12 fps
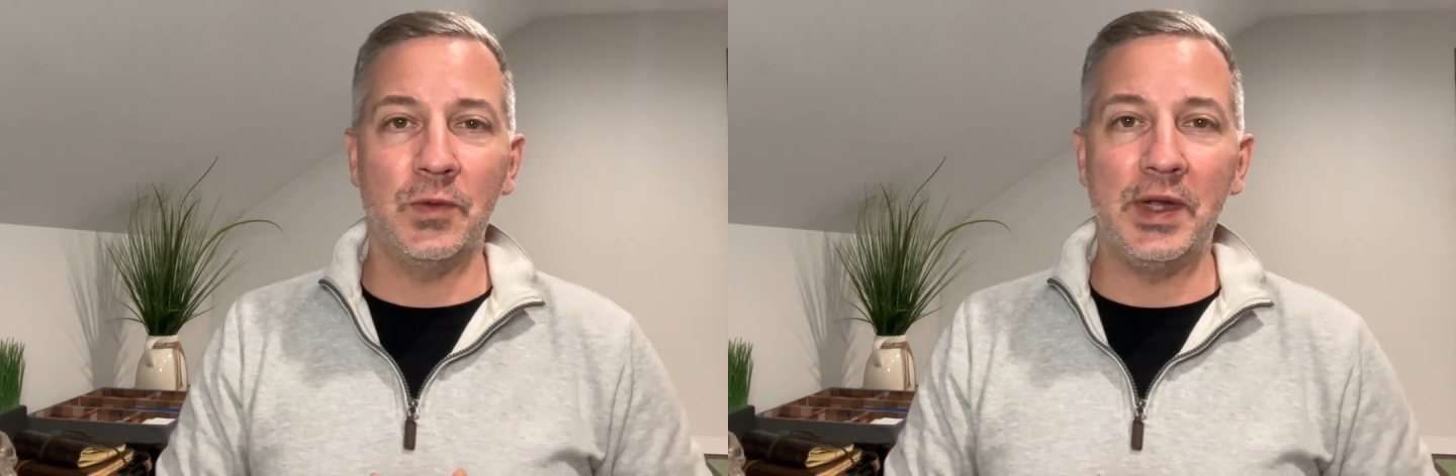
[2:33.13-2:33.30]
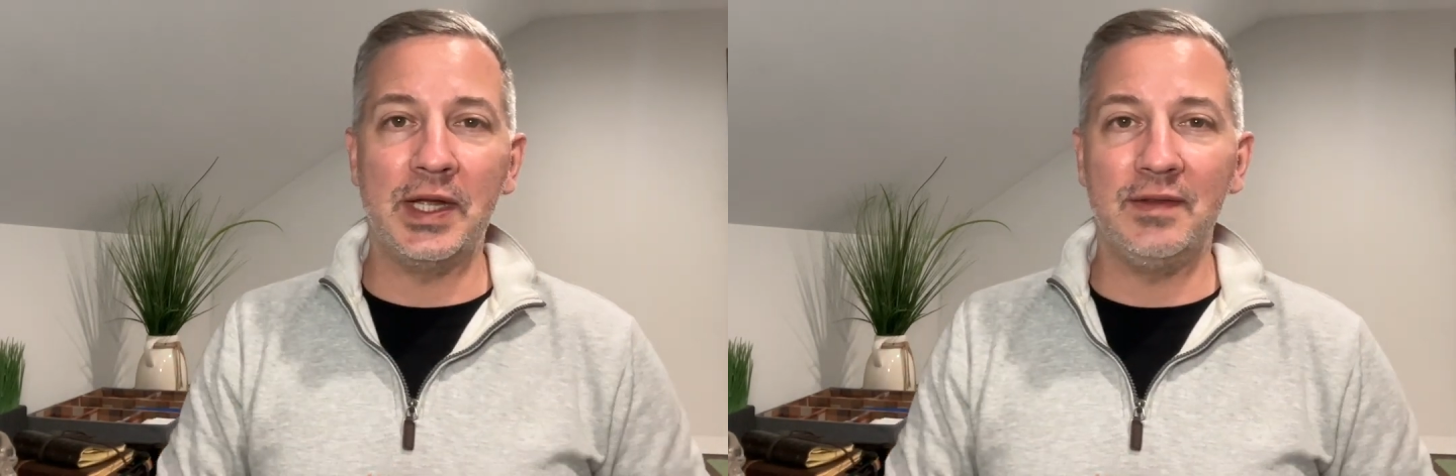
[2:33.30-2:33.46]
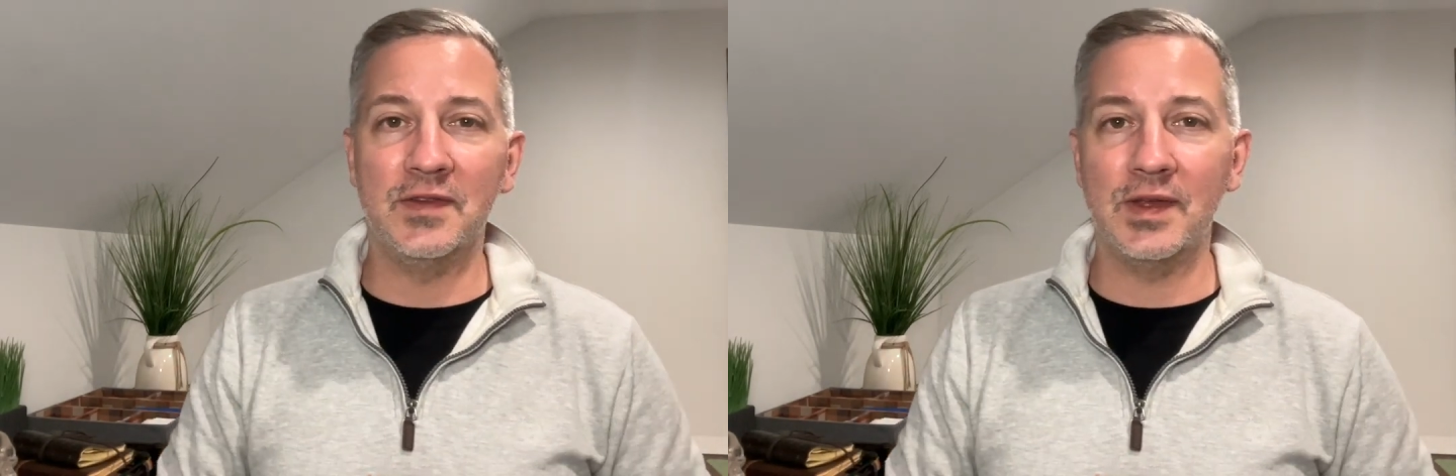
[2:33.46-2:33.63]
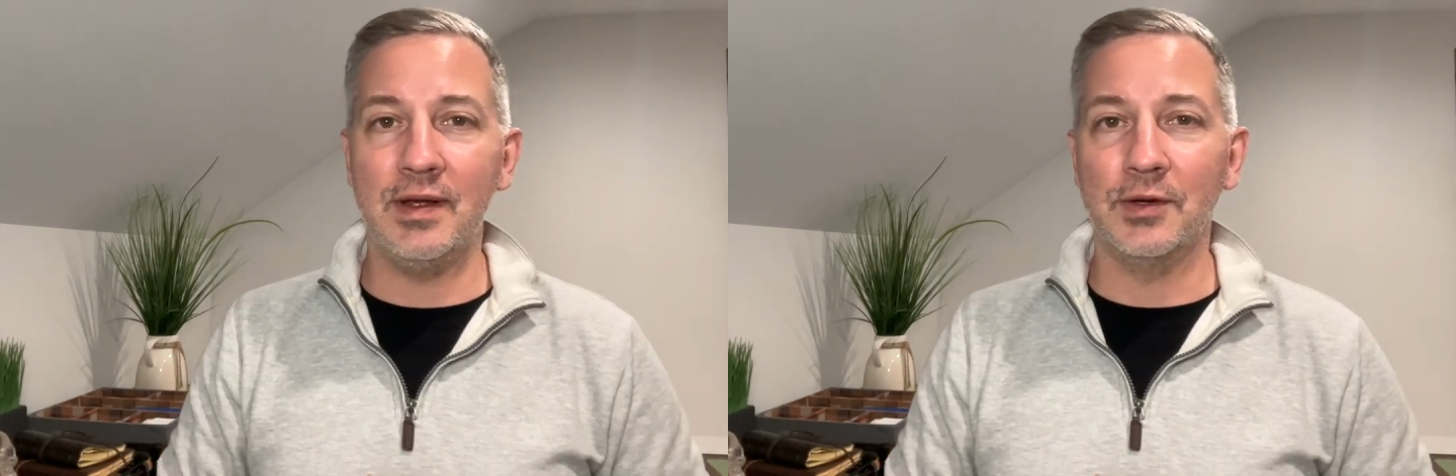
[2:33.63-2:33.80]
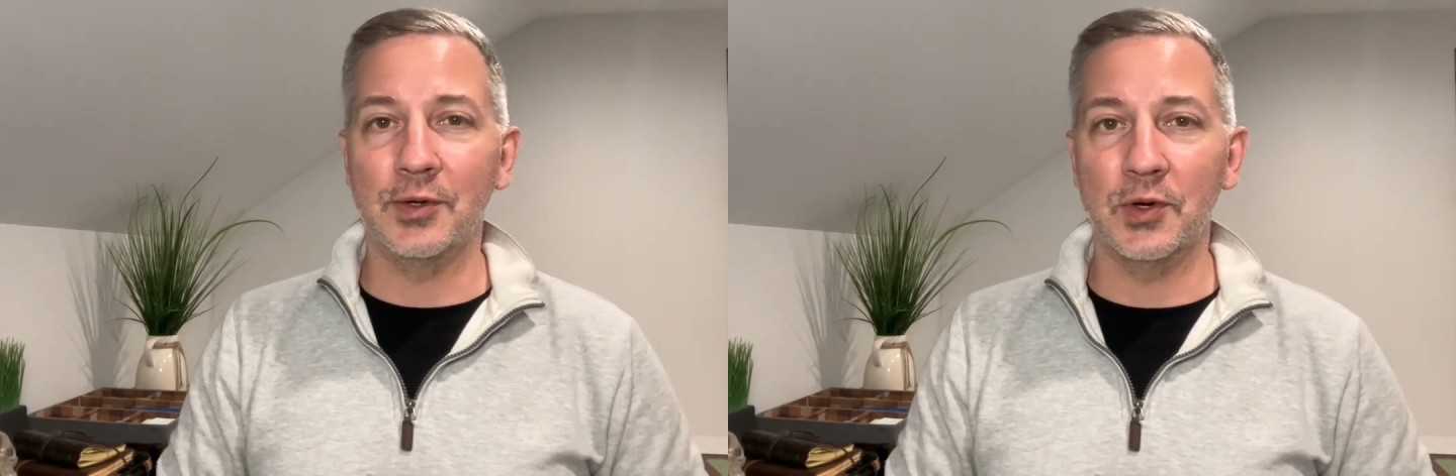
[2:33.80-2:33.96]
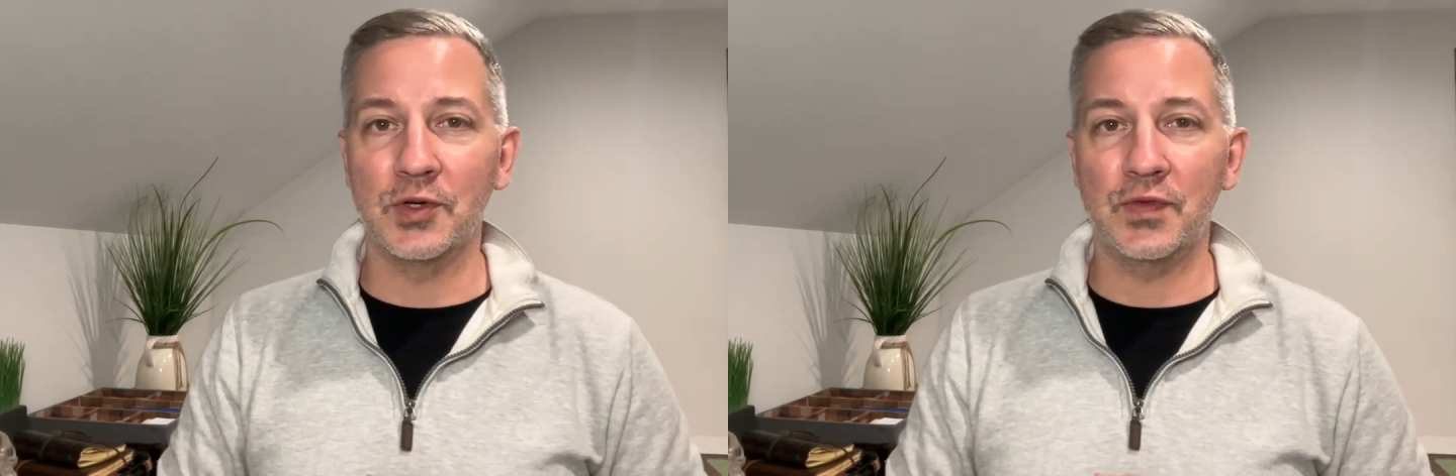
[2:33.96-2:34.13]
the week and see how
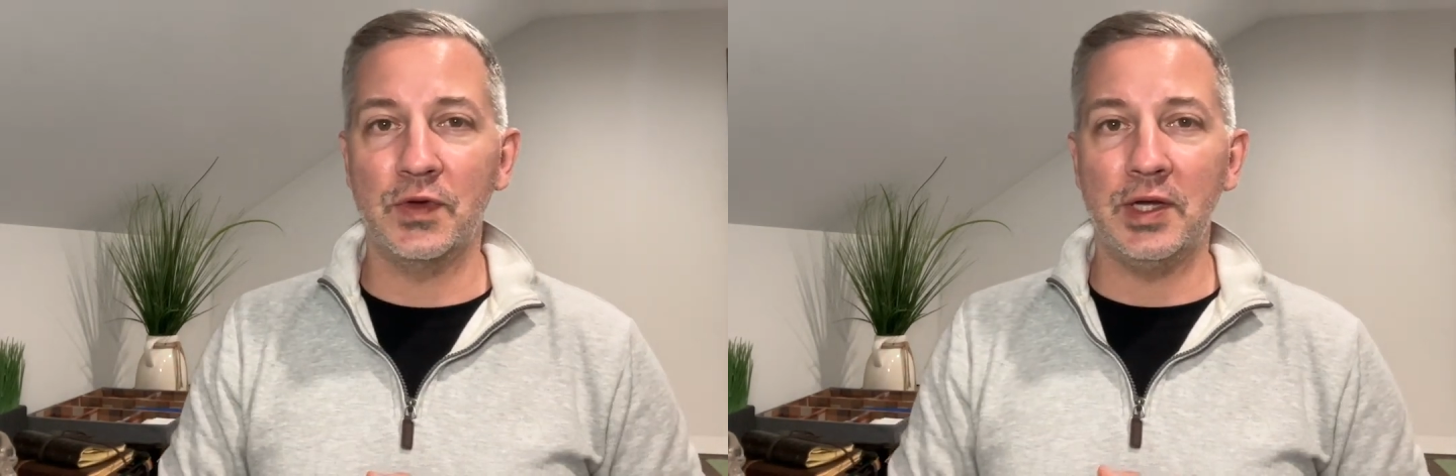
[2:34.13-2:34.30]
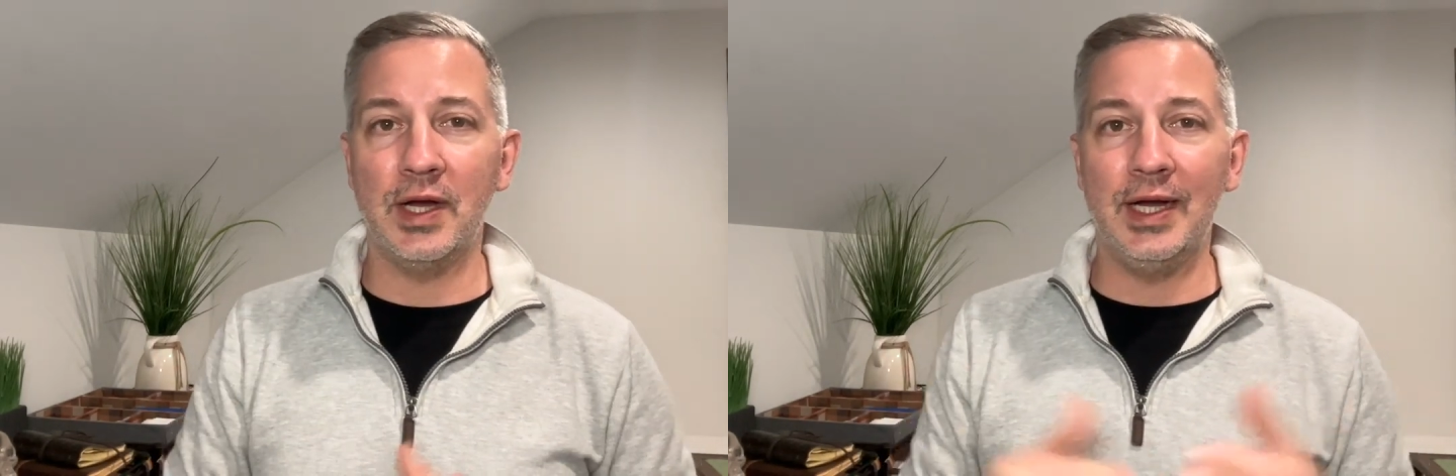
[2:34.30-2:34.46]
it goes for you.